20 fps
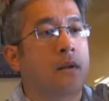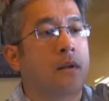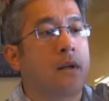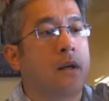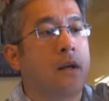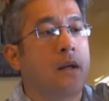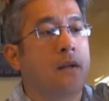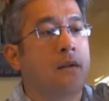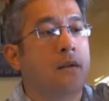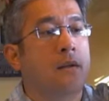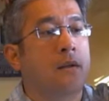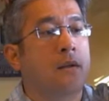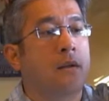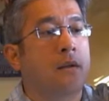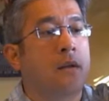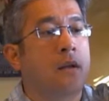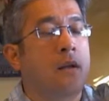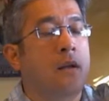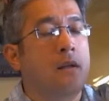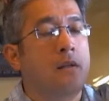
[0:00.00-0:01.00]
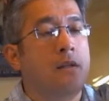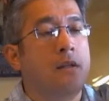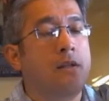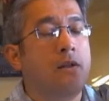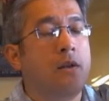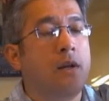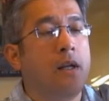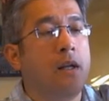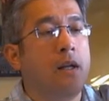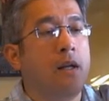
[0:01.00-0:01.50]
Okay,
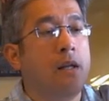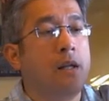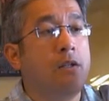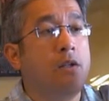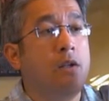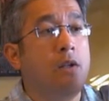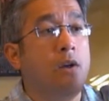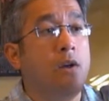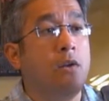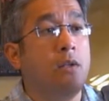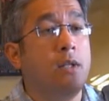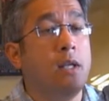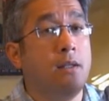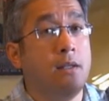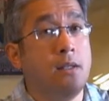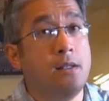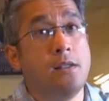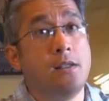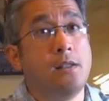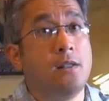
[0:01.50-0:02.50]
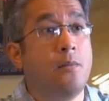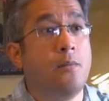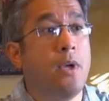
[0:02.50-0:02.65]
just to kind of let you know that this is